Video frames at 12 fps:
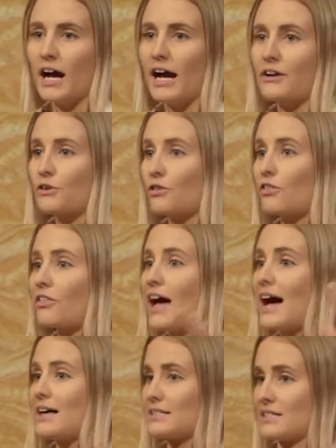I grew
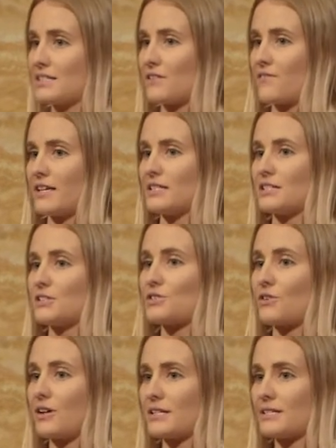thousands of these
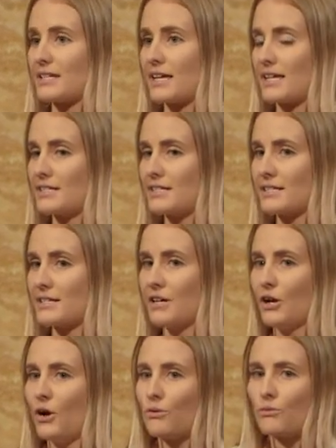historic seeds,
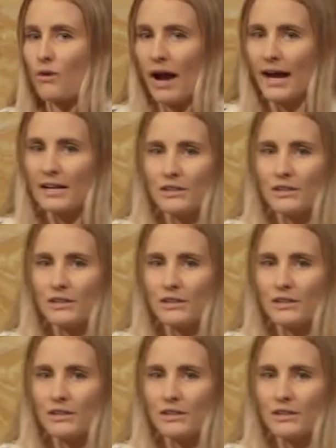right